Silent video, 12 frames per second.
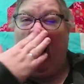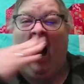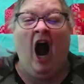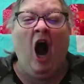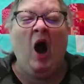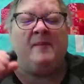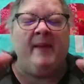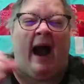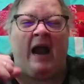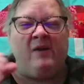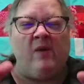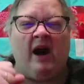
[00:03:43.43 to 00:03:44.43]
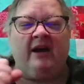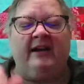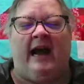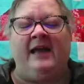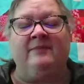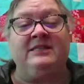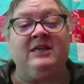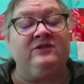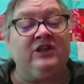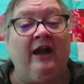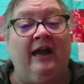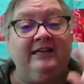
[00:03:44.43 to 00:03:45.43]
Oh my word. I am so
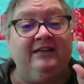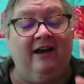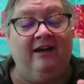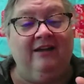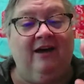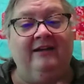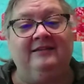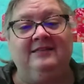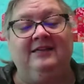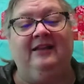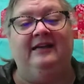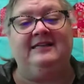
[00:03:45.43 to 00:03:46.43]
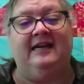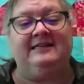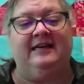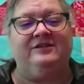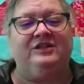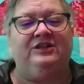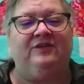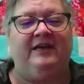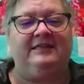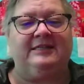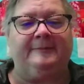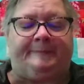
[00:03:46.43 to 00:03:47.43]
sorry. I did not yawn until I sat down to do
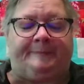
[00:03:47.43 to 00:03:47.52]
this.